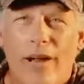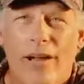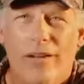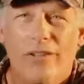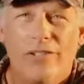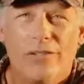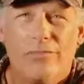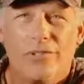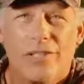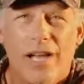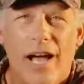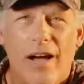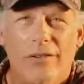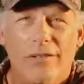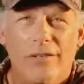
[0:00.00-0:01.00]
way to do some
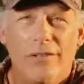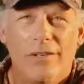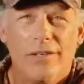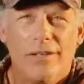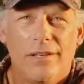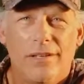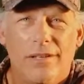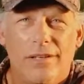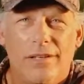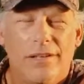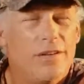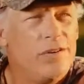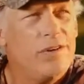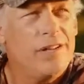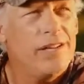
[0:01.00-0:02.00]
scouting,
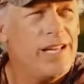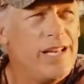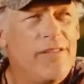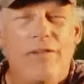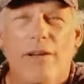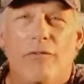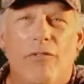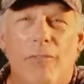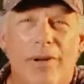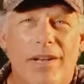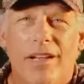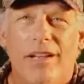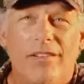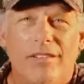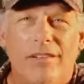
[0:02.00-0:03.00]
do it in the evening from a
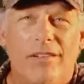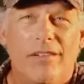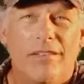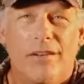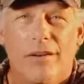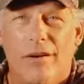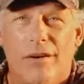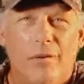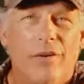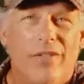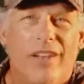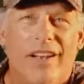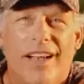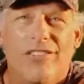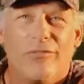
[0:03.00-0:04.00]
distance with
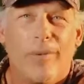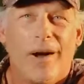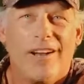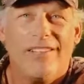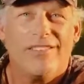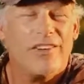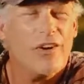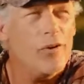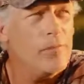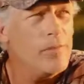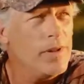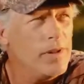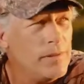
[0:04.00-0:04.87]
a nice spotting scope.